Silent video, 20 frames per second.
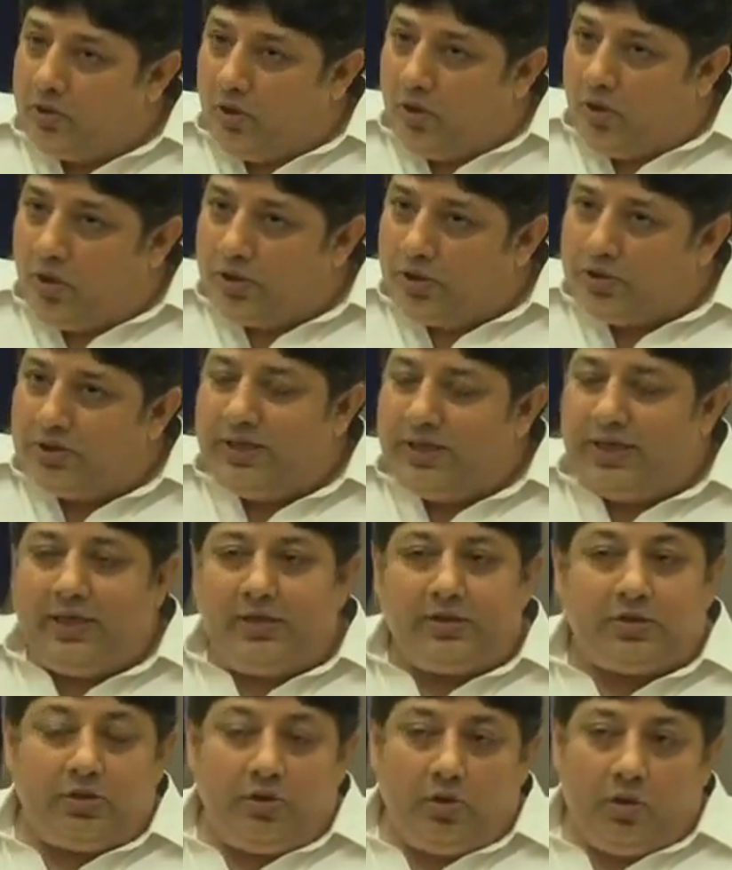because
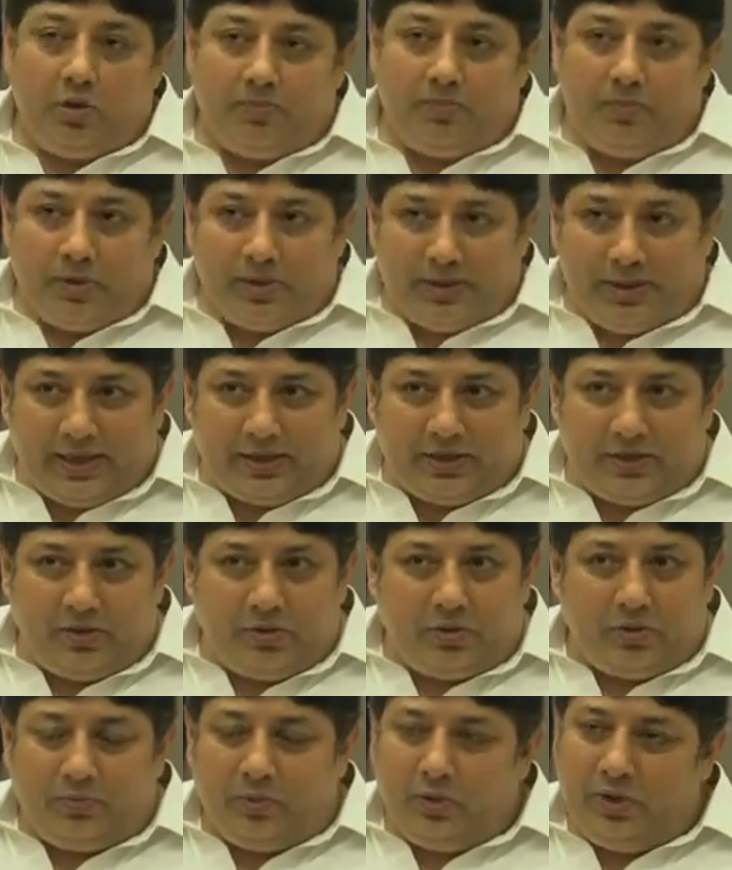there is no
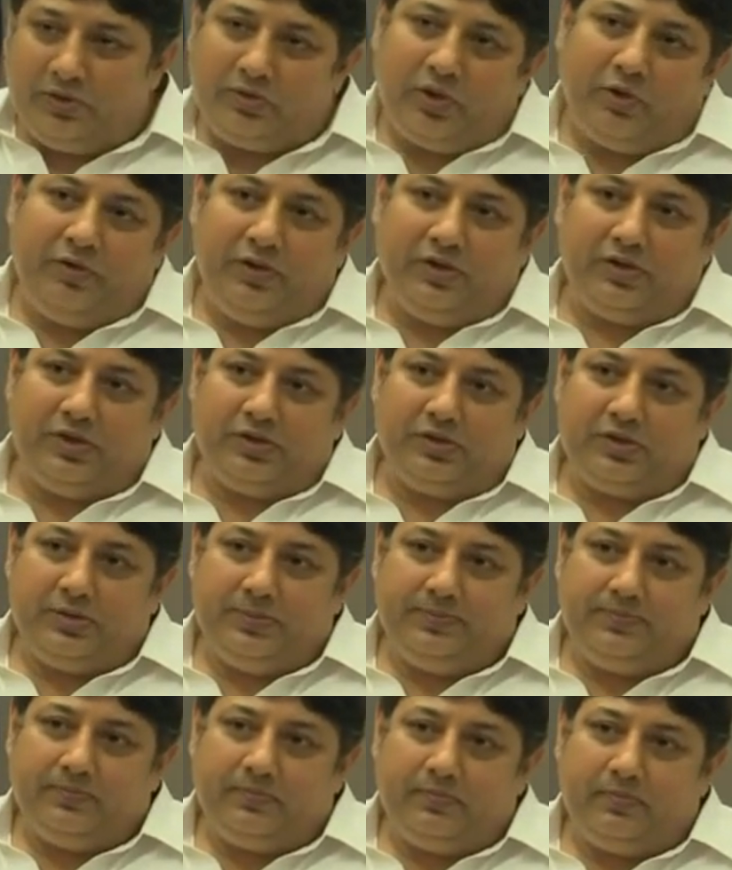protection to police officers